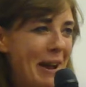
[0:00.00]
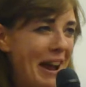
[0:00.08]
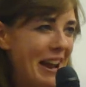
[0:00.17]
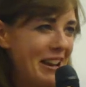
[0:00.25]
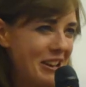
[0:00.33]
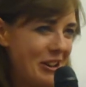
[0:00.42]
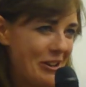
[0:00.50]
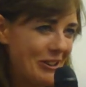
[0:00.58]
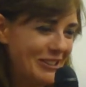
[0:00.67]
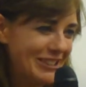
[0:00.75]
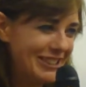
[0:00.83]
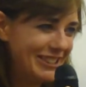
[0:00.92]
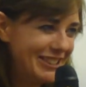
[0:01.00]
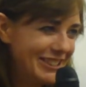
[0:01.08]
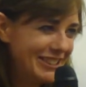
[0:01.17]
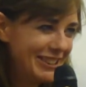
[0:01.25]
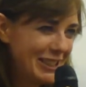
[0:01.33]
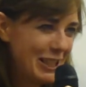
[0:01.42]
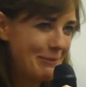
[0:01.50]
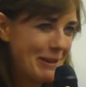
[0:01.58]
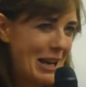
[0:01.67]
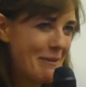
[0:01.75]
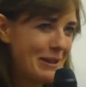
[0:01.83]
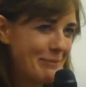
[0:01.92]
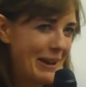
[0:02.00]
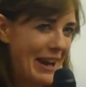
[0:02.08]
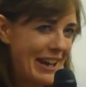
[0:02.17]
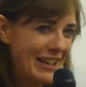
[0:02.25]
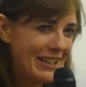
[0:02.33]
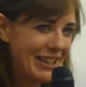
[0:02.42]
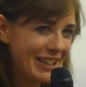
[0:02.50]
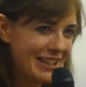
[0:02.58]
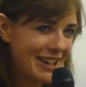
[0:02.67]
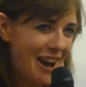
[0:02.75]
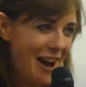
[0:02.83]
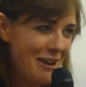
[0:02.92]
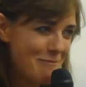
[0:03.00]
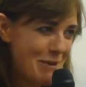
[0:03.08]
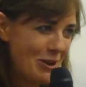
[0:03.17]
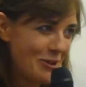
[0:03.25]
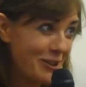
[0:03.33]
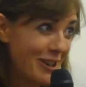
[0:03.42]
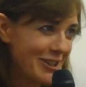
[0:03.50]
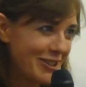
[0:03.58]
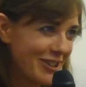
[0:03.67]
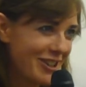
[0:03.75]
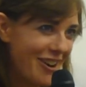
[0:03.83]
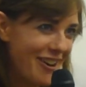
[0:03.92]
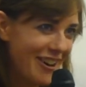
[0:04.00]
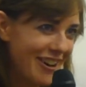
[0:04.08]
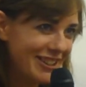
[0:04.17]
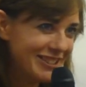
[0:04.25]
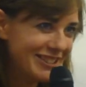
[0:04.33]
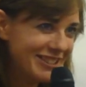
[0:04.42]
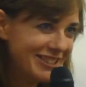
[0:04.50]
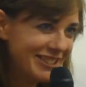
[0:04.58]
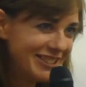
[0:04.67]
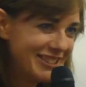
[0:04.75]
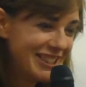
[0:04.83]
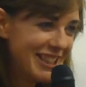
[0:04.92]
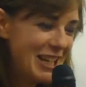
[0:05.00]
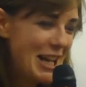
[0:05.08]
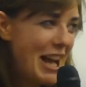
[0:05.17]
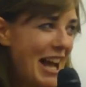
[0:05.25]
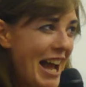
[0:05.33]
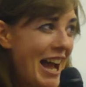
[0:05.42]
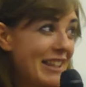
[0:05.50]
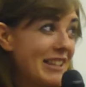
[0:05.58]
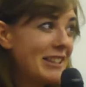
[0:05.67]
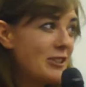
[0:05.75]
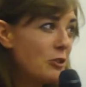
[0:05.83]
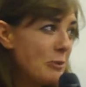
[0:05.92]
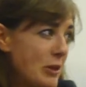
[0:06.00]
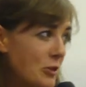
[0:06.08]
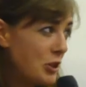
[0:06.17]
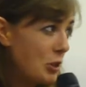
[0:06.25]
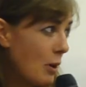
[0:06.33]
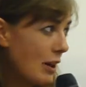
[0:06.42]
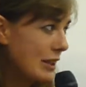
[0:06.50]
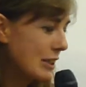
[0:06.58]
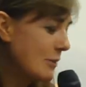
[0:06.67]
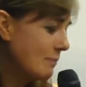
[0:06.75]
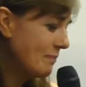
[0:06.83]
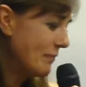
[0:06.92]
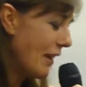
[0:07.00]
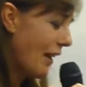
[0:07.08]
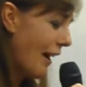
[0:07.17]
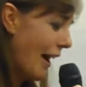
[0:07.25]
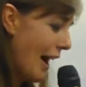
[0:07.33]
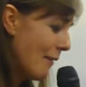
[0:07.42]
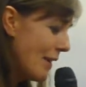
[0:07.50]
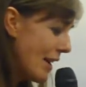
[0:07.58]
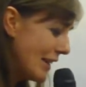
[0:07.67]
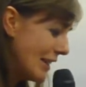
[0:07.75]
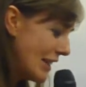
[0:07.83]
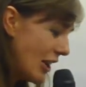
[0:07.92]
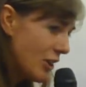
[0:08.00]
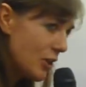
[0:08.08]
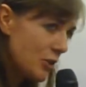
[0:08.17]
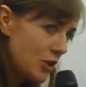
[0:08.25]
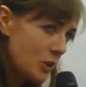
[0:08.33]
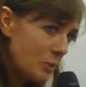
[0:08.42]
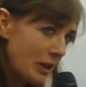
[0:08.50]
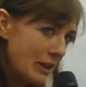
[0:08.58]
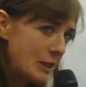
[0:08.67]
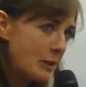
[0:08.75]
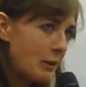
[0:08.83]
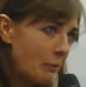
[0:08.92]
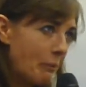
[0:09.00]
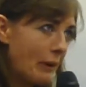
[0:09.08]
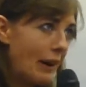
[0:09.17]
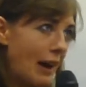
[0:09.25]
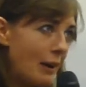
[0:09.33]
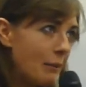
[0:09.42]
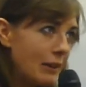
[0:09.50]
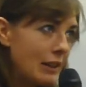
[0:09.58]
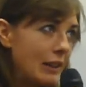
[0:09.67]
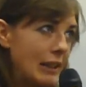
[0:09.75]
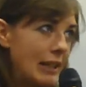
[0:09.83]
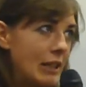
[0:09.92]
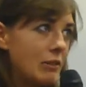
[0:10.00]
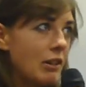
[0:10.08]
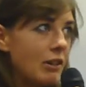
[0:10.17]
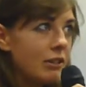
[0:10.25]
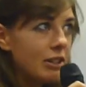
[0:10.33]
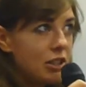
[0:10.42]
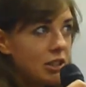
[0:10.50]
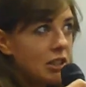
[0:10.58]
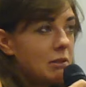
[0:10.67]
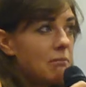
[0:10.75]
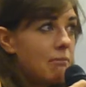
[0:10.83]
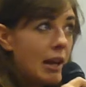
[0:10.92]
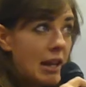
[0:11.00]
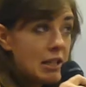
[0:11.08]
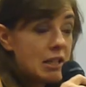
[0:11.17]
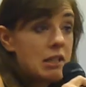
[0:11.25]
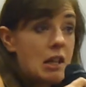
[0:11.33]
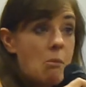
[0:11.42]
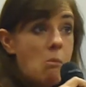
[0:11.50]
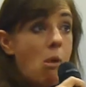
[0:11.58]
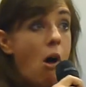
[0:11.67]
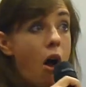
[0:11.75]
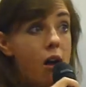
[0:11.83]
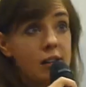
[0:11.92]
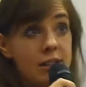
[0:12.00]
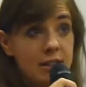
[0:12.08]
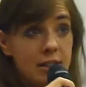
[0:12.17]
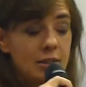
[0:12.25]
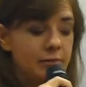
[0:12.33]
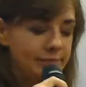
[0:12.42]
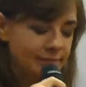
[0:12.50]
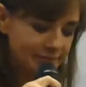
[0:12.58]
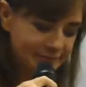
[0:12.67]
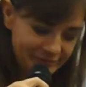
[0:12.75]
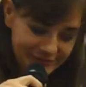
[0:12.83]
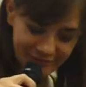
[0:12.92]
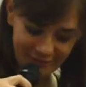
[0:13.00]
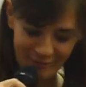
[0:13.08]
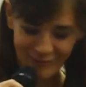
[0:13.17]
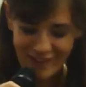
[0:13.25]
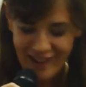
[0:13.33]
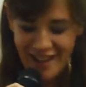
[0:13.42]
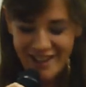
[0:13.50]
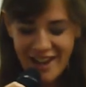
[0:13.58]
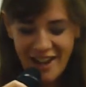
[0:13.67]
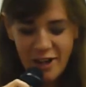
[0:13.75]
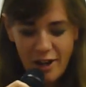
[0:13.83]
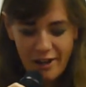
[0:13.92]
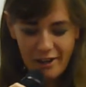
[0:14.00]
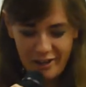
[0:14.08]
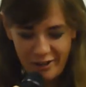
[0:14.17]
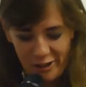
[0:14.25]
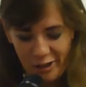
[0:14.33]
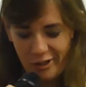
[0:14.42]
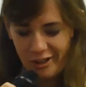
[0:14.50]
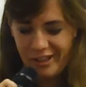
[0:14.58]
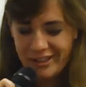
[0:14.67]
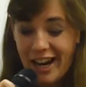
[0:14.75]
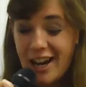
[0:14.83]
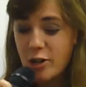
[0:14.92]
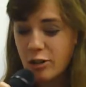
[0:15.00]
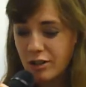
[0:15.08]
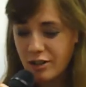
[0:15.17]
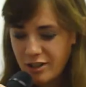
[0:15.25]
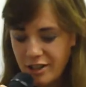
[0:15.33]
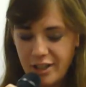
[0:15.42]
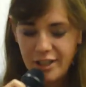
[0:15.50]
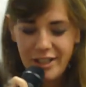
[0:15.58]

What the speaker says: pay you to be able to paint 'Got Milk' on your car?" And then they told me who she was. I'm not going to tell you who she was, but I'm going to let you know that she makes some laws, and that her title